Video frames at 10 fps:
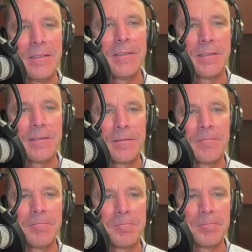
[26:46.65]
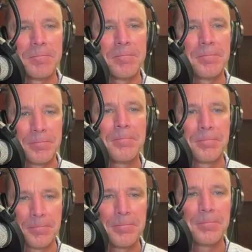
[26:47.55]
were trying to improve performance, right?
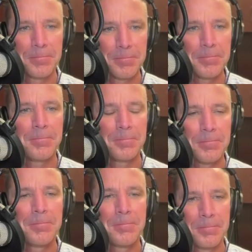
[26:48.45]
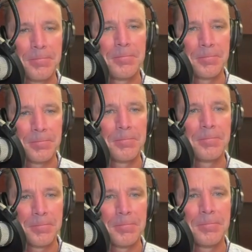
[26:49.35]
Keep guys healthy,
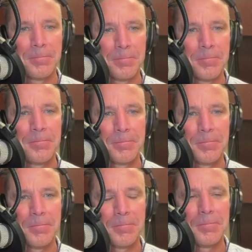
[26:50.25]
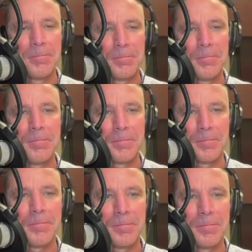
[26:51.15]
stronger, keep them out of the training room.
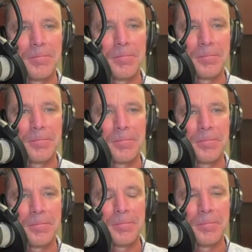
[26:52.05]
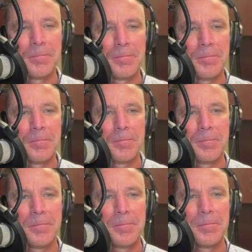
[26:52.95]
And so
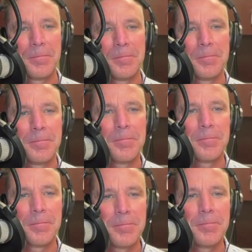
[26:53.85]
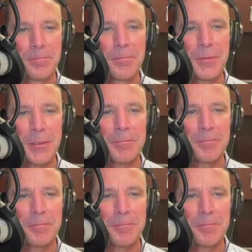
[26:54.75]
let's lift later, and